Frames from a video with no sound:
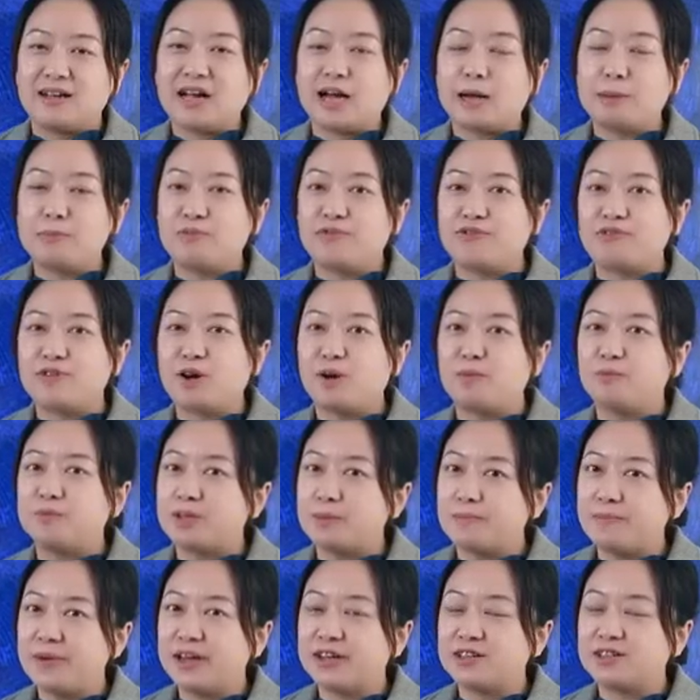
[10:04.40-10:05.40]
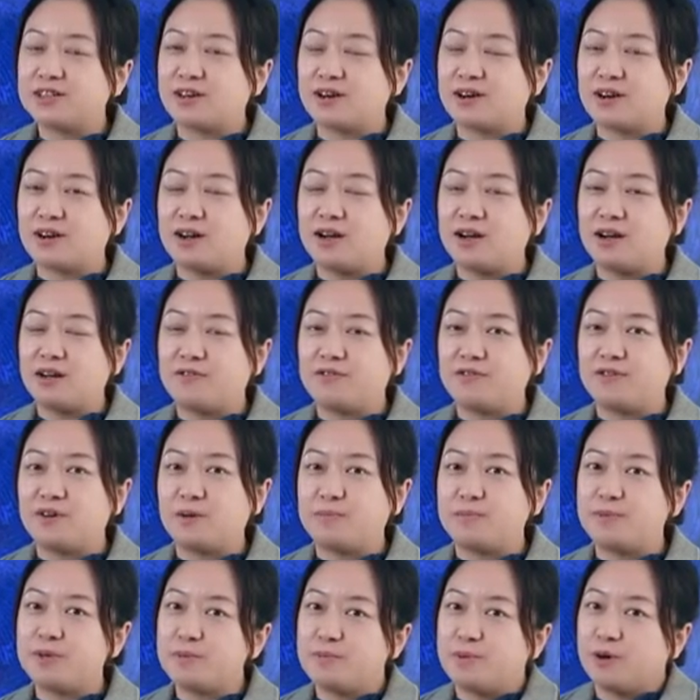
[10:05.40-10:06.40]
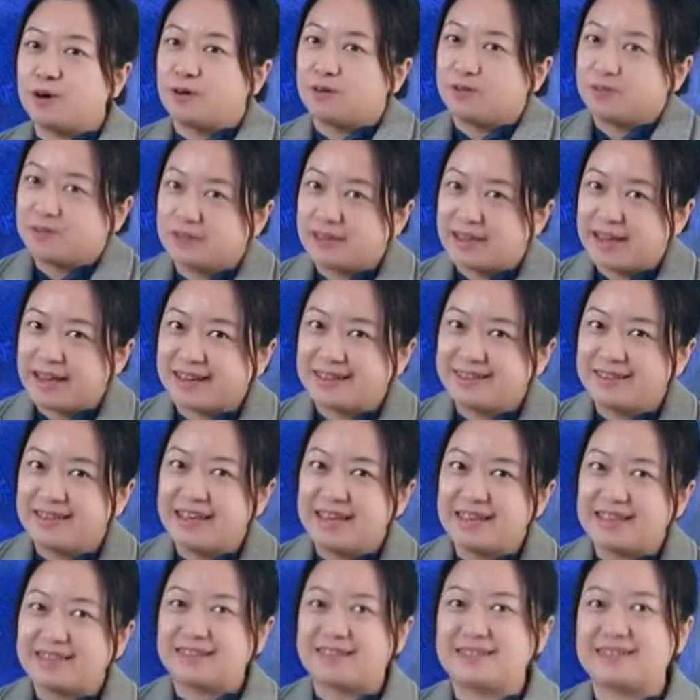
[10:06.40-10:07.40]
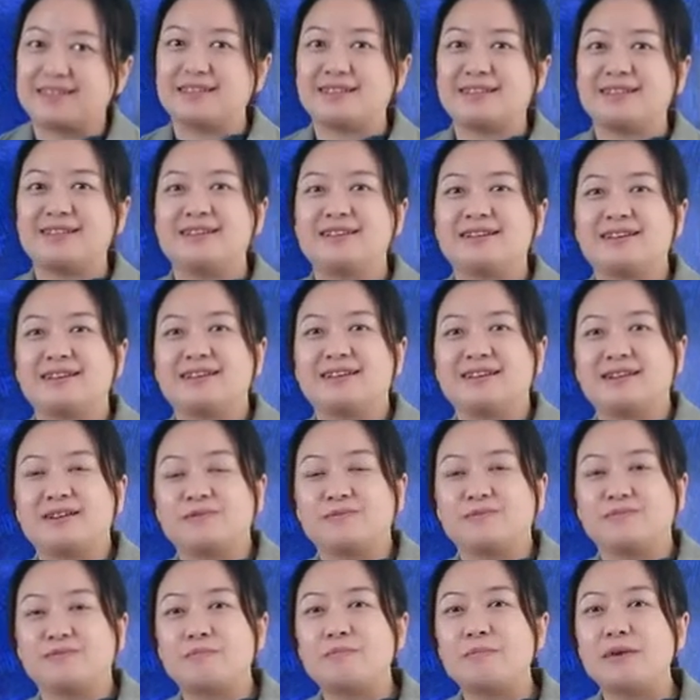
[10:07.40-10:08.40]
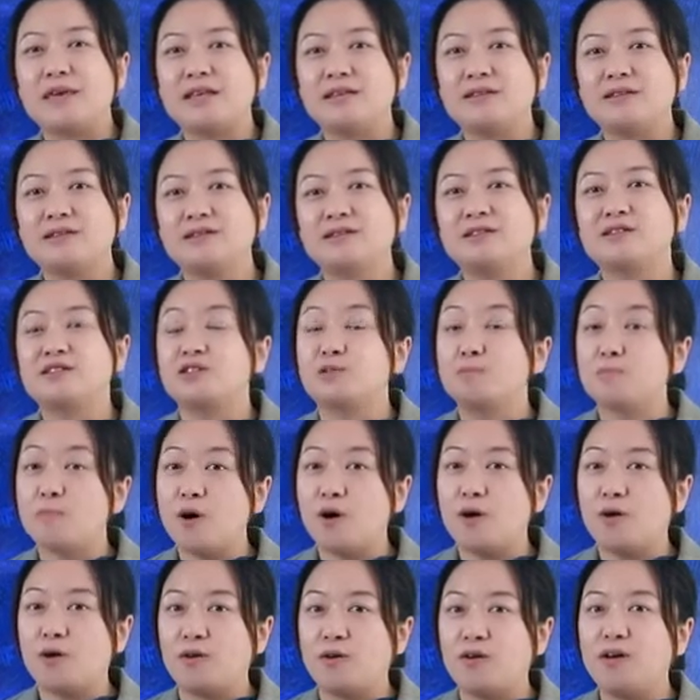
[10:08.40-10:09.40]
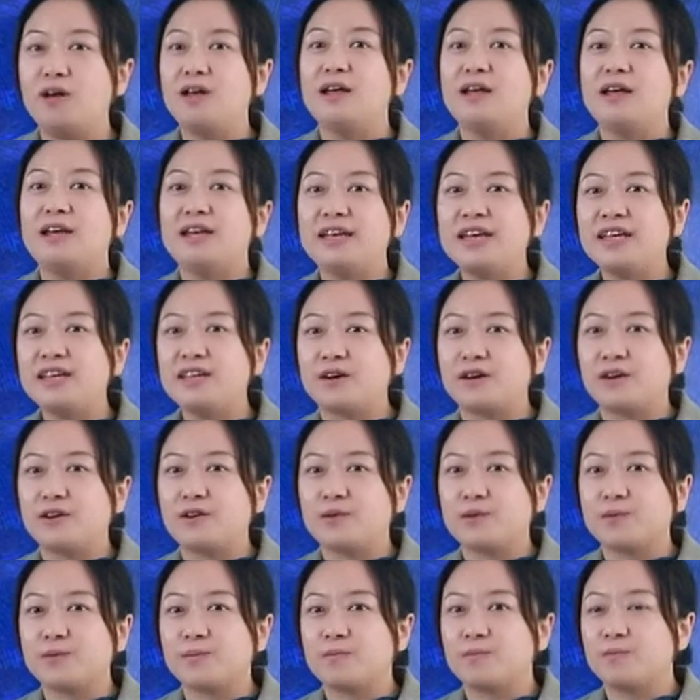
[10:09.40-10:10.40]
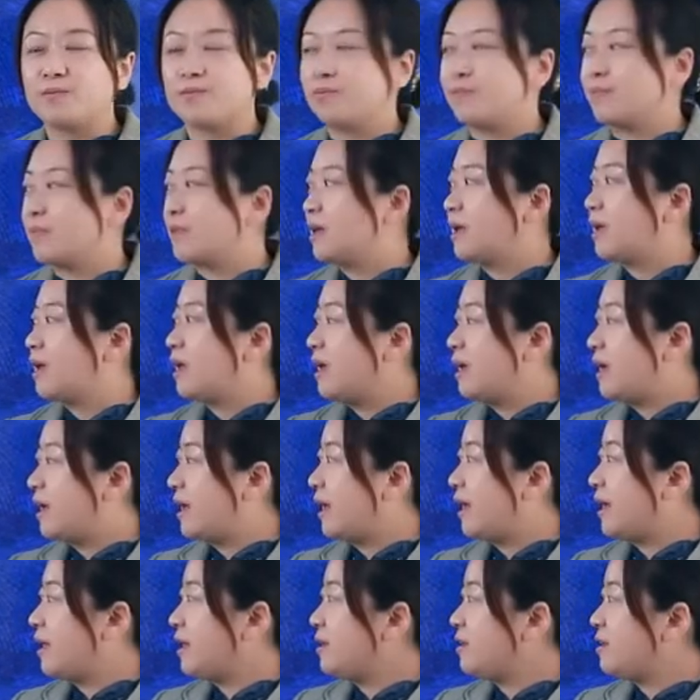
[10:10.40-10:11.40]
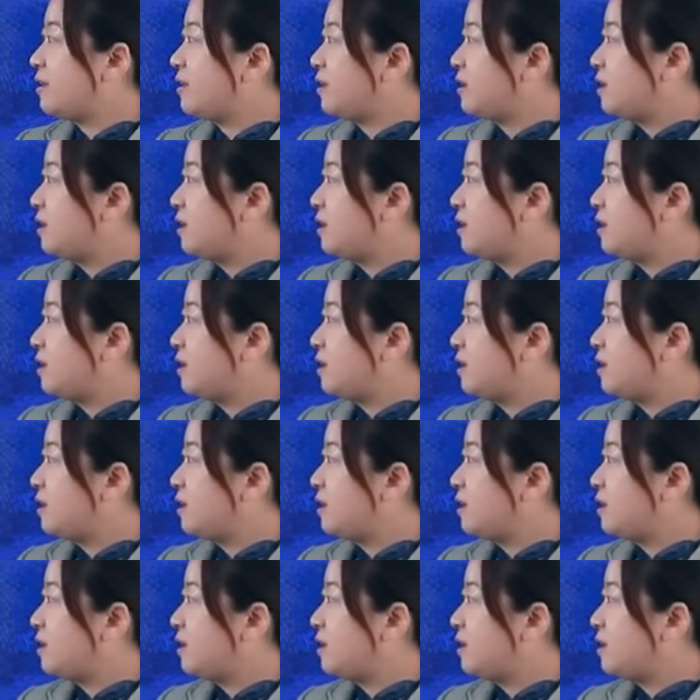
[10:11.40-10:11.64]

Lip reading: come from the picture of a people like this, means small, little. And